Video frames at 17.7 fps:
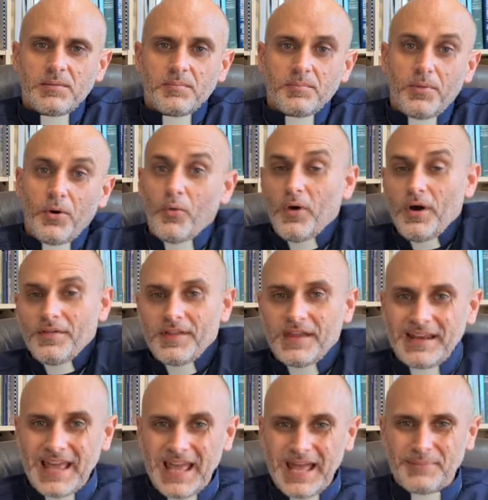But what
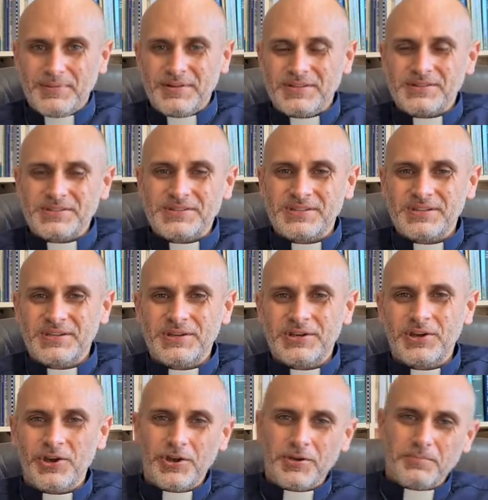then happens?
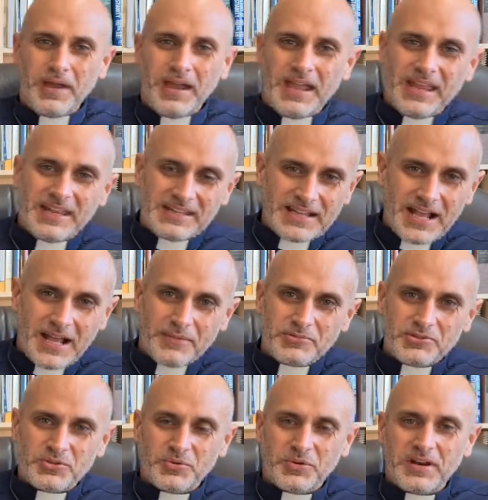Her pain
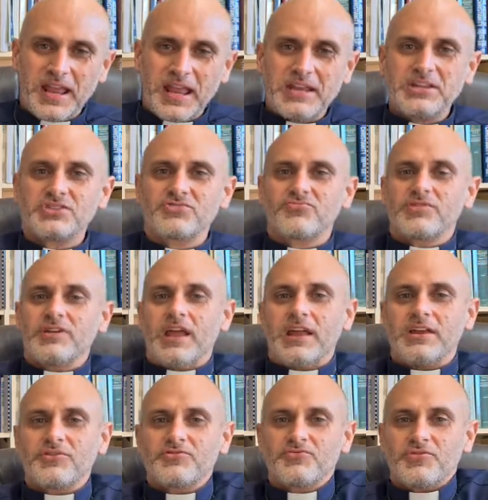comes to an end
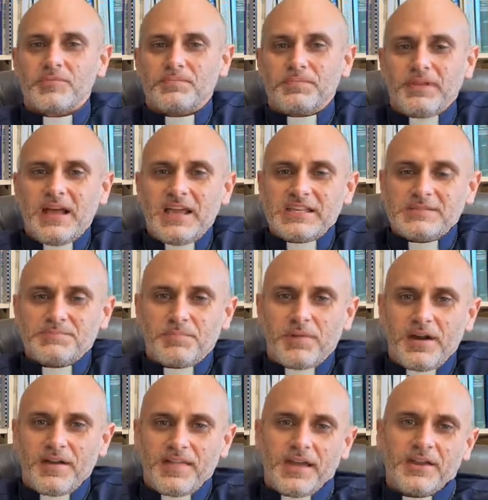and is replaced
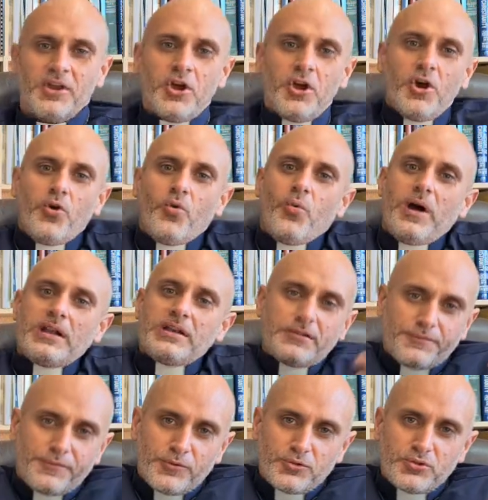by that
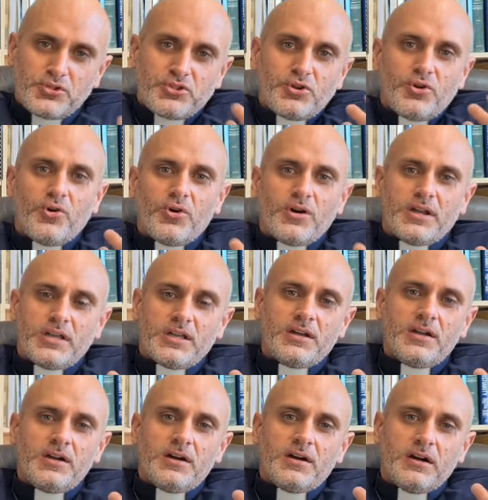wonderful joy
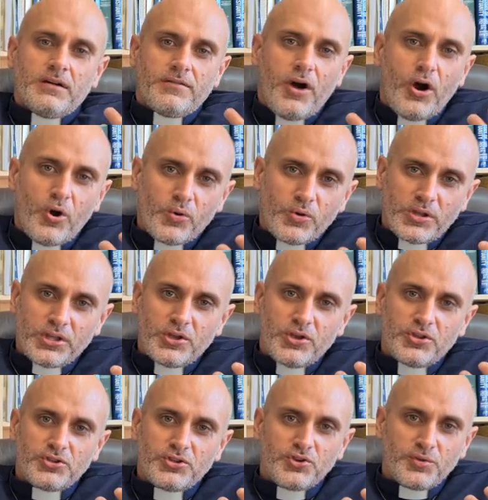of holding
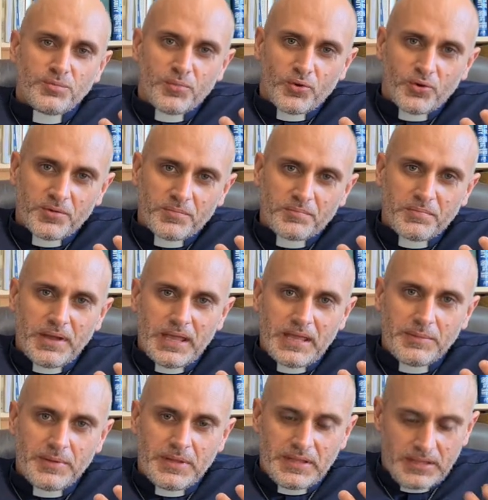her newborn
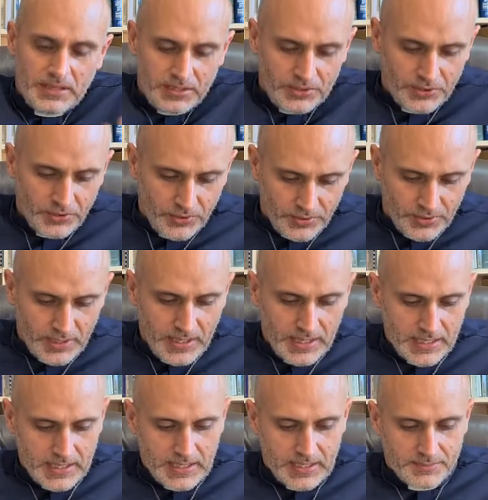baby in her
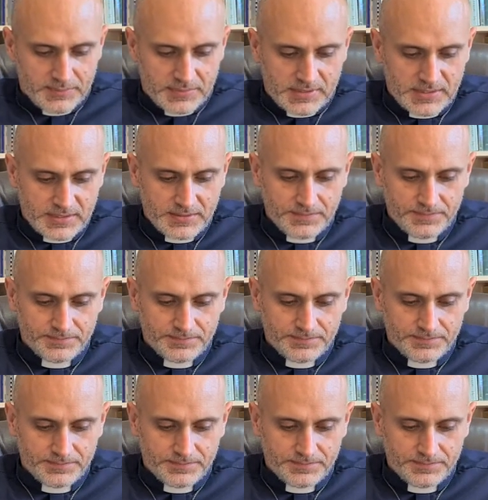arms.